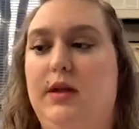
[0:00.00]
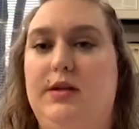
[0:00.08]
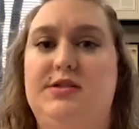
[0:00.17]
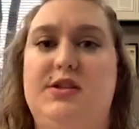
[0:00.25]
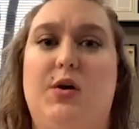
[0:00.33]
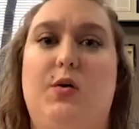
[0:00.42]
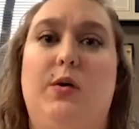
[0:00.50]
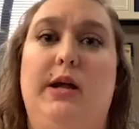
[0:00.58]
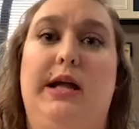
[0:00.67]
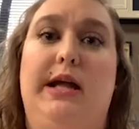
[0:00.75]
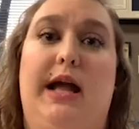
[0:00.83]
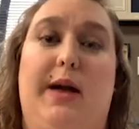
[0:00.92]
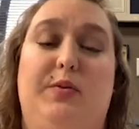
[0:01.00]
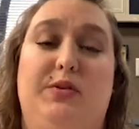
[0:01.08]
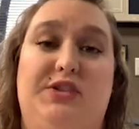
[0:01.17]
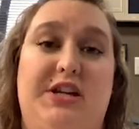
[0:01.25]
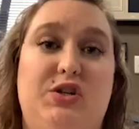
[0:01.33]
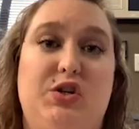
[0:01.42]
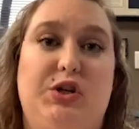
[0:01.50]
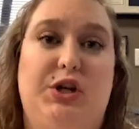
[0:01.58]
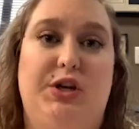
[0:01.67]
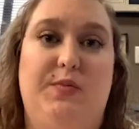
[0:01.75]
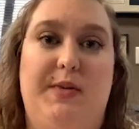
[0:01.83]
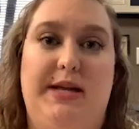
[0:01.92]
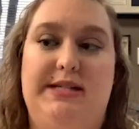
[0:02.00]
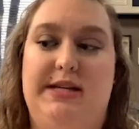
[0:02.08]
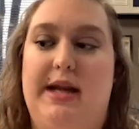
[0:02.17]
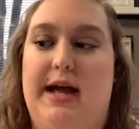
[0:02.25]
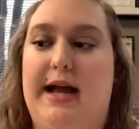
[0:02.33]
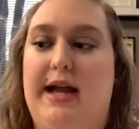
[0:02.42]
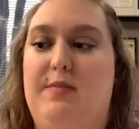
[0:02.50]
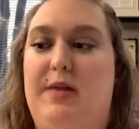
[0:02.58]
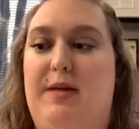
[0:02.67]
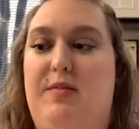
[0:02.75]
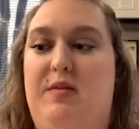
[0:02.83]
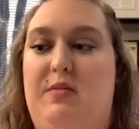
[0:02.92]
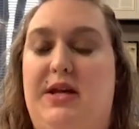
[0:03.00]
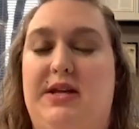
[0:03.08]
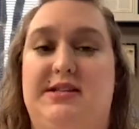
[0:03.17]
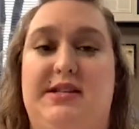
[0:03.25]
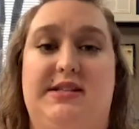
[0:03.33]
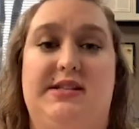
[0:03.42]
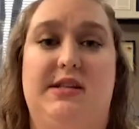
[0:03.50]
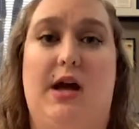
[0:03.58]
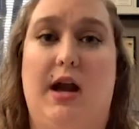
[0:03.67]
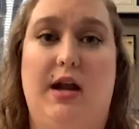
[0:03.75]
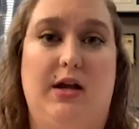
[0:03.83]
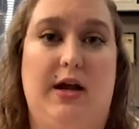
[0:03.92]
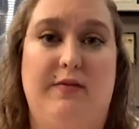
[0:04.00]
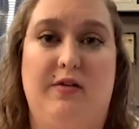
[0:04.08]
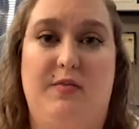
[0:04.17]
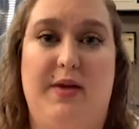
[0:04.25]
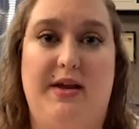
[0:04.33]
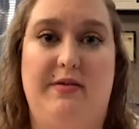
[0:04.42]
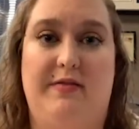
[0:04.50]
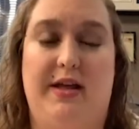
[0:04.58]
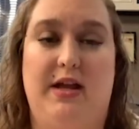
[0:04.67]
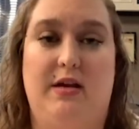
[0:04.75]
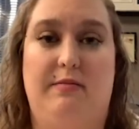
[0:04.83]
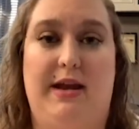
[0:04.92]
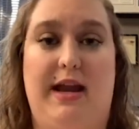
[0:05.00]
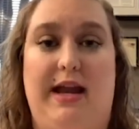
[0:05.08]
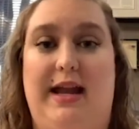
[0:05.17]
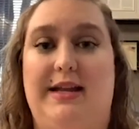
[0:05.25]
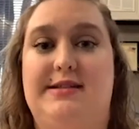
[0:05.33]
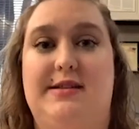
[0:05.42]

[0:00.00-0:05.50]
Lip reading: So a procedure could be denied maybe because it's not a covered benefit, meaning